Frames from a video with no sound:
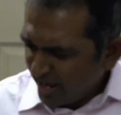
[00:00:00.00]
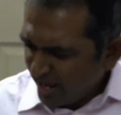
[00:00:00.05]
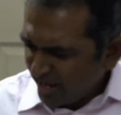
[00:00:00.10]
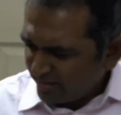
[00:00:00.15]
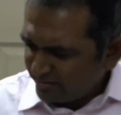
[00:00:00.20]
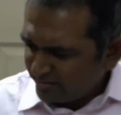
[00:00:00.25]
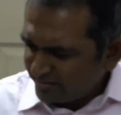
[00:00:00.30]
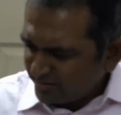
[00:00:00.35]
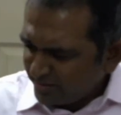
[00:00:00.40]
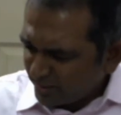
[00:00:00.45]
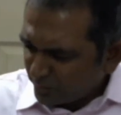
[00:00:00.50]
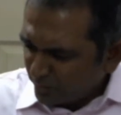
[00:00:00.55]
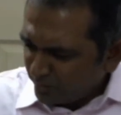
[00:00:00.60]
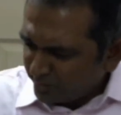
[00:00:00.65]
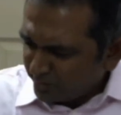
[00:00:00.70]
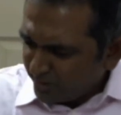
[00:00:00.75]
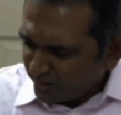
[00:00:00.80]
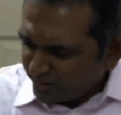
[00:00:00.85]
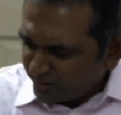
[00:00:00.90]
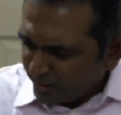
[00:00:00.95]
and
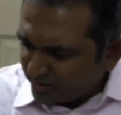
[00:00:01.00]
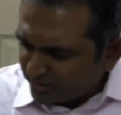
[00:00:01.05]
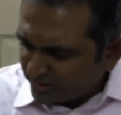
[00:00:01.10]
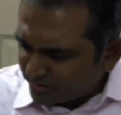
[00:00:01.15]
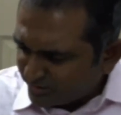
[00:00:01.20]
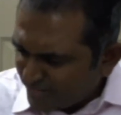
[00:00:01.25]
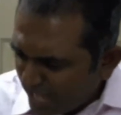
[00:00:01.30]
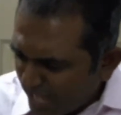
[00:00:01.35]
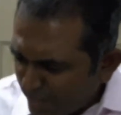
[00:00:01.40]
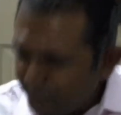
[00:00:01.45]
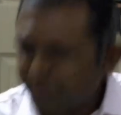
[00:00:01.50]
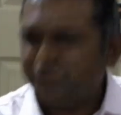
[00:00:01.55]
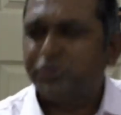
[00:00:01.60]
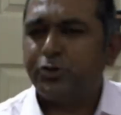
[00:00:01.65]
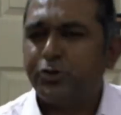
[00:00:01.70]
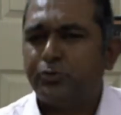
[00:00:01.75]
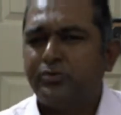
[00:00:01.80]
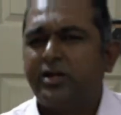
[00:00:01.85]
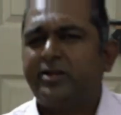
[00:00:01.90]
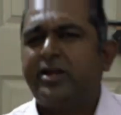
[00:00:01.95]
that can
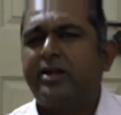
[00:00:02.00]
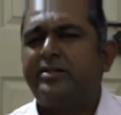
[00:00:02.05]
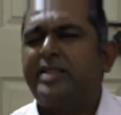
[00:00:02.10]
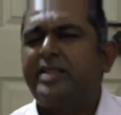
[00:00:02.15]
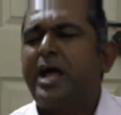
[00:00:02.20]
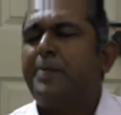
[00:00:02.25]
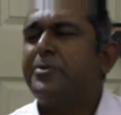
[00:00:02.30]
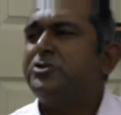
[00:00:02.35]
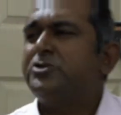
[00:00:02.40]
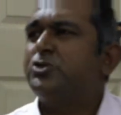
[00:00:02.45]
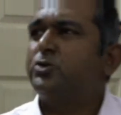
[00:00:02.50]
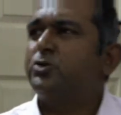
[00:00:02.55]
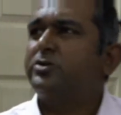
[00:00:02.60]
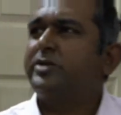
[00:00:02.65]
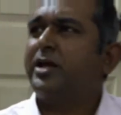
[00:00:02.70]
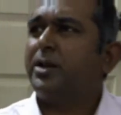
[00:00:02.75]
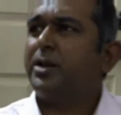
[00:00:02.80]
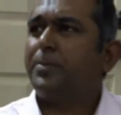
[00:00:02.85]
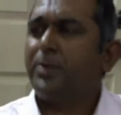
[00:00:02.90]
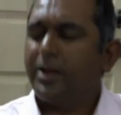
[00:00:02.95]
damage you. That can damage you
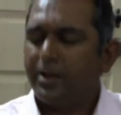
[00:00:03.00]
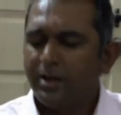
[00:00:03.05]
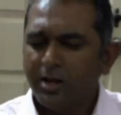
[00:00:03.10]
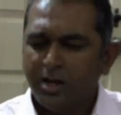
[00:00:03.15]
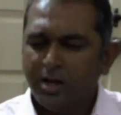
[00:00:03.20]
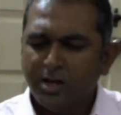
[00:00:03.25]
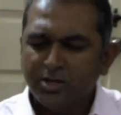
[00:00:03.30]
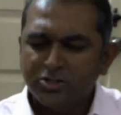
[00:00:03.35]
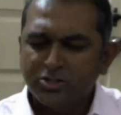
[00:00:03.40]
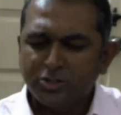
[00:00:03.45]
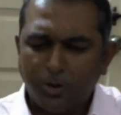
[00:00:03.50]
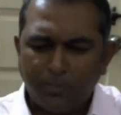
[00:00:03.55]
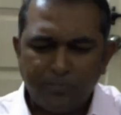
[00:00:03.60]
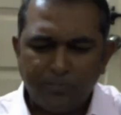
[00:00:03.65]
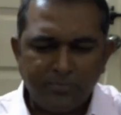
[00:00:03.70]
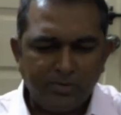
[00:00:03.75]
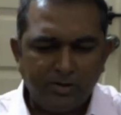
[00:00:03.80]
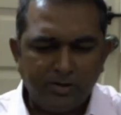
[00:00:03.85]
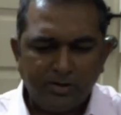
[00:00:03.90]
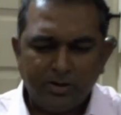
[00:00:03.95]
terribly.
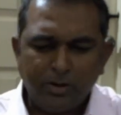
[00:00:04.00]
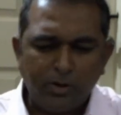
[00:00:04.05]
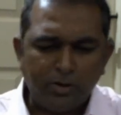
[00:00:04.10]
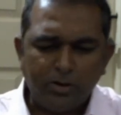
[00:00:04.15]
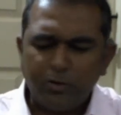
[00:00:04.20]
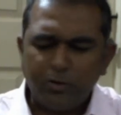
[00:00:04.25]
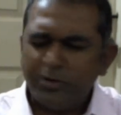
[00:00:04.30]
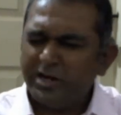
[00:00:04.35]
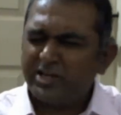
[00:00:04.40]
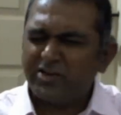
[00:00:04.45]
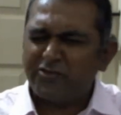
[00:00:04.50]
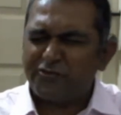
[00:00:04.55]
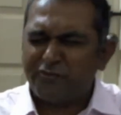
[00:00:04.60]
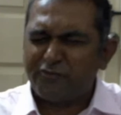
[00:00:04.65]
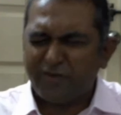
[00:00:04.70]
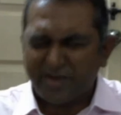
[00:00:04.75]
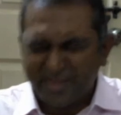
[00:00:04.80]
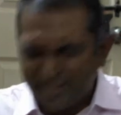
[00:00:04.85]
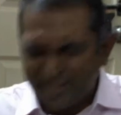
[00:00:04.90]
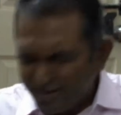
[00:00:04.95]
So you need to
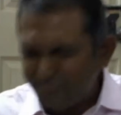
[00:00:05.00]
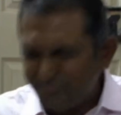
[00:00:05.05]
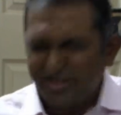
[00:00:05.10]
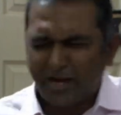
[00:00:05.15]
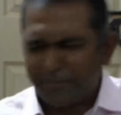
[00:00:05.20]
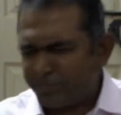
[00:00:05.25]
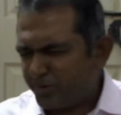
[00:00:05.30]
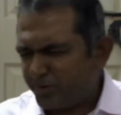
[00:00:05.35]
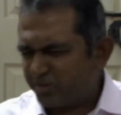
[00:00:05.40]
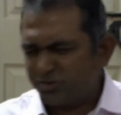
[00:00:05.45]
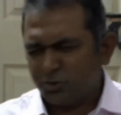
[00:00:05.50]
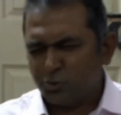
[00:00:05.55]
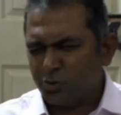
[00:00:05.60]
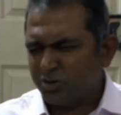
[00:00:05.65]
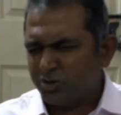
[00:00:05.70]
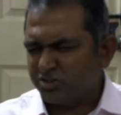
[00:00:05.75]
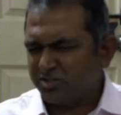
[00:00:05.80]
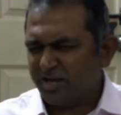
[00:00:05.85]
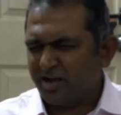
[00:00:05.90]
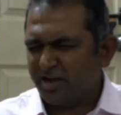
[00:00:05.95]
forgive that person
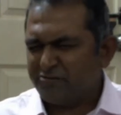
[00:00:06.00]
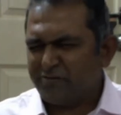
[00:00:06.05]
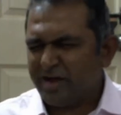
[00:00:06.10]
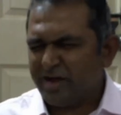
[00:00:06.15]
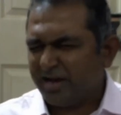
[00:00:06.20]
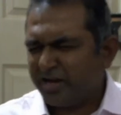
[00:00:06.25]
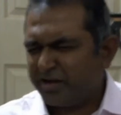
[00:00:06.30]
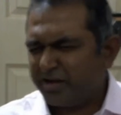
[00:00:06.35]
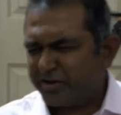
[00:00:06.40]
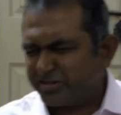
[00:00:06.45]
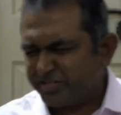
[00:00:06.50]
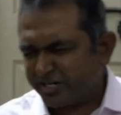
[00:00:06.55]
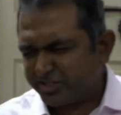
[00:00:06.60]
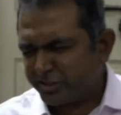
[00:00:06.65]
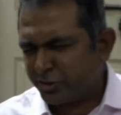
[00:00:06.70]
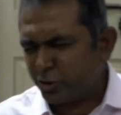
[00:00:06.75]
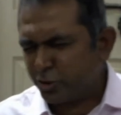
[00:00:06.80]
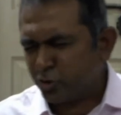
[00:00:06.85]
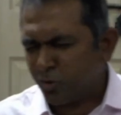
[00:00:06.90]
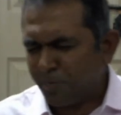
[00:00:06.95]
who has unfairly
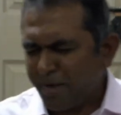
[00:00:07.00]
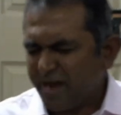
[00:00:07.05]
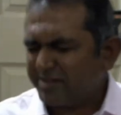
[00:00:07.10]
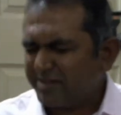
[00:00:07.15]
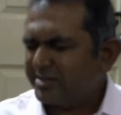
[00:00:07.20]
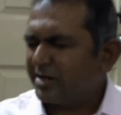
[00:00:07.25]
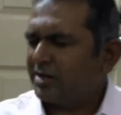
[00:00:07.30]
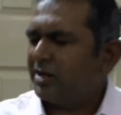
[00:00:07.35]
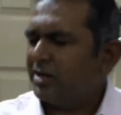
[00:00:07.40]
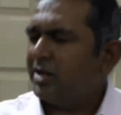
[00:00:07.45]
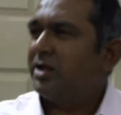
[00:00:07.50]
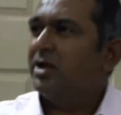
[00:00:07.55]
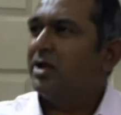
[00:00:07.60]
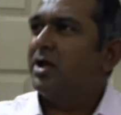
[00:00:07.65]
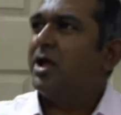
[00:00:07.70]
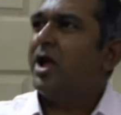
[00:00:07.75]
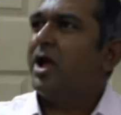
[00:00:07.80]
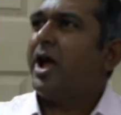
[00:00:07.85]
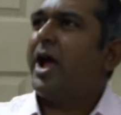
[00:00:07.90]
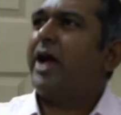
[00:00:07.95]
rejected you romantically,
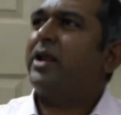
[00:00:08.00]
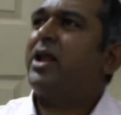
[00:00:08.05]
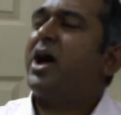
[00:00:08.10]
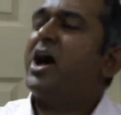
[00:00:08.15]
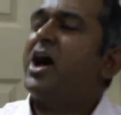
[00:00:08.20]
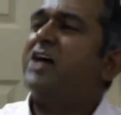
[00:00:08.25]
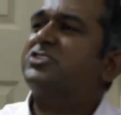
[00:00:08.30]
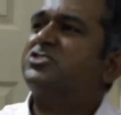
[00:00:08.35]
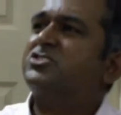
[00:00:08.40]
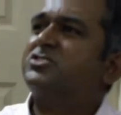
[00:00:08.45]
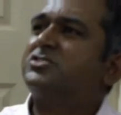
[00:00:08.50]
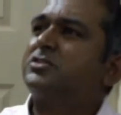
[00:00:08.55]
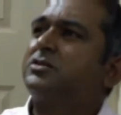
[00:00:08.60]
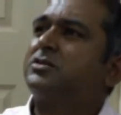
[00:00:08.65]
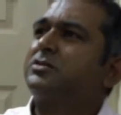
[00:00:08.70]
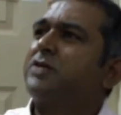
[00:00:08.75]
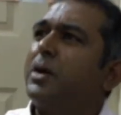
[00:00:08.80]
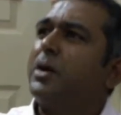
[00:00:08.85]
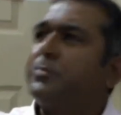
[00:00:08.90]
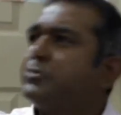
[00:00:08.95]
and
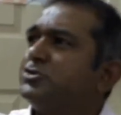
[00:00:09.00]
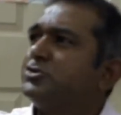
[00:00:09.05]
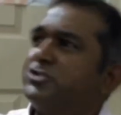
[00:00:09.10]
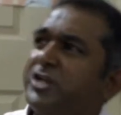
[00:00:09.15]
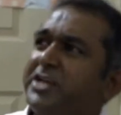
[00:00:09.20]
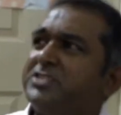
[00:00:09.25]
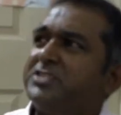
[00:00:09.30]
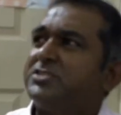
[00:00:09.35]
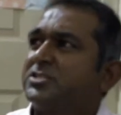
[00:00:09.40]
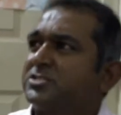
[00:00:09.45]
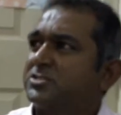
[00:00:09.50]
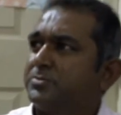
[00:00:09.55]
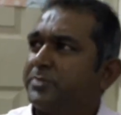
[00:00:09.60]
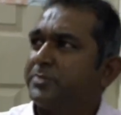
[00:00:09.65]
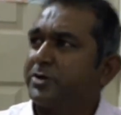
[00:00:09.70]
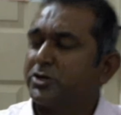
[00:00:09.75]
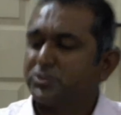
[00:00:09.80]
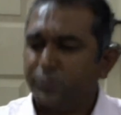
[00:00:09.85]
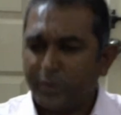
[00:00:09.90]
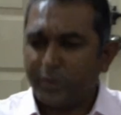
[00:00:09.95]
ask, come to Jesus.
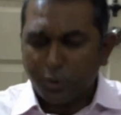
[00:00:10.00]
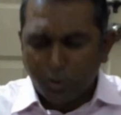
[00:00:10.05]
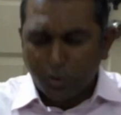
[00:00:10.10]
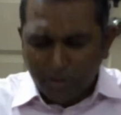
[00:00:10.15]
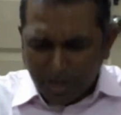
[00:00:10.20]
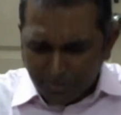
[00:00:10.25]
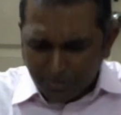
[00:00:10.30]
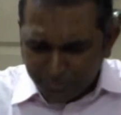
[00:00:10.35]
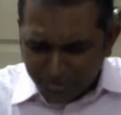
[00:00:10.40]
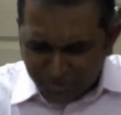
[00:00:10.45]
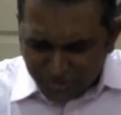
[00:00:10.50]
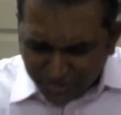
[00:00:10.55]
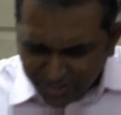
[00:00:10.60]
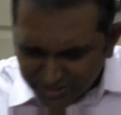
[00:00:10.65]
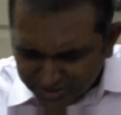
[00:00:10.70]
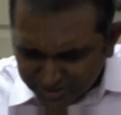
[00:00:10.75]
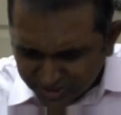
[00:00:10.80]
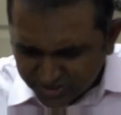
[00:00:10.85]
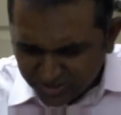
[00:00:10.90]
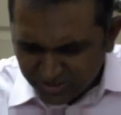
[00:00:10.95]
Because when you come to
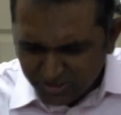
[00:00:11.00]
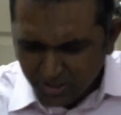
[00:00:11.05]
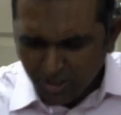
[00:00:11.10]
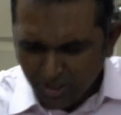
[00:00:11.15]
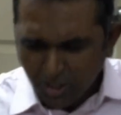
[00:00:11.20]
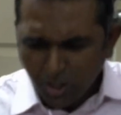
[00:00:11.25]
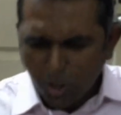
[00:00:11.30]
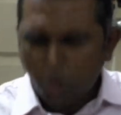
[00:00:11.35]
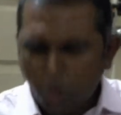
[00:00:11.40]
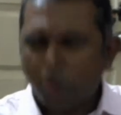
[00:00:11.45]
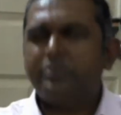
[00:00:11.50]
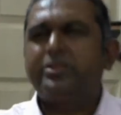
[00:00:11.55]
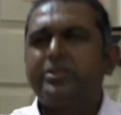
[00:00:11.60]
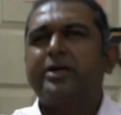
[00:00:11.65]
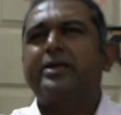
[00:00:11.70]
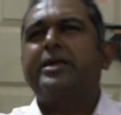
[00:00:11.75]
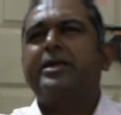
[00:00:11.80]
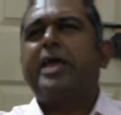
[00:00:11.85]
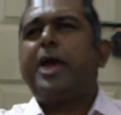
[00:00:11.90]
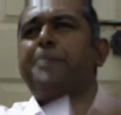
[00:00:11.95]
Jesus,
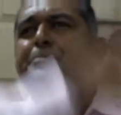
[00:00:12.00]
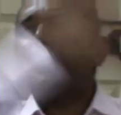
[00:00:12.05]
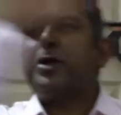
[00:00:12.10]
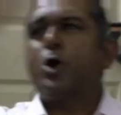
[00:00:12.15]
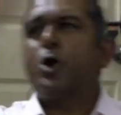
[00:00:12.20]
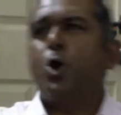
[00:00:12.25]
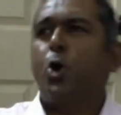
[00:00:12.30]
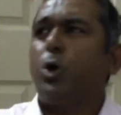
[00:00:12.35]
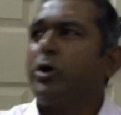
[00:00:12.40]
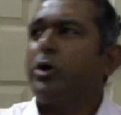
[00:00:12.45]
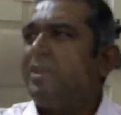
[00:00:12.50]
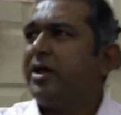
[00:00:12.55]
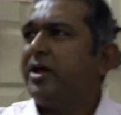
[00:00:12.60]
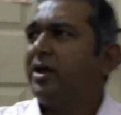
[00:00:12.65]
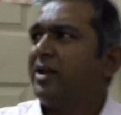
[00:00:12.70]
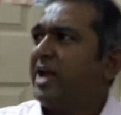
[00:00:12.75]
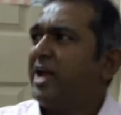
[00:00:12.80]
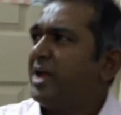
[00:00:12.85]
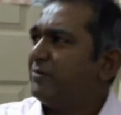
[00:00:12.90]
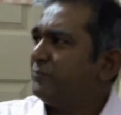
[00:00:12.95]
the gaping hole in
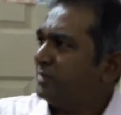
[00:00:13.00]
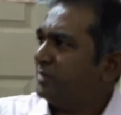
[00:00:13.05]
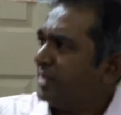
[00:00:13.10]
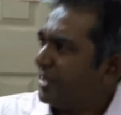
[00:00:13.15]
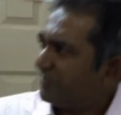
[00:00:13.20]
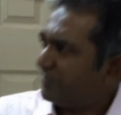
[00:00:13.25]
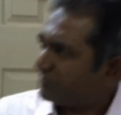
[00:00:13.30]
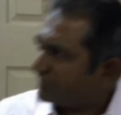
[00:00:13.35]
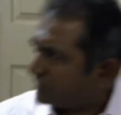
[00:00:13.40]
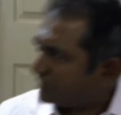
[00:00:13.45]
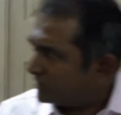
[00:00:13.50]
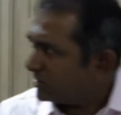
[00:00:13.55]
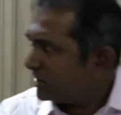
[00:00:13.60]
your life left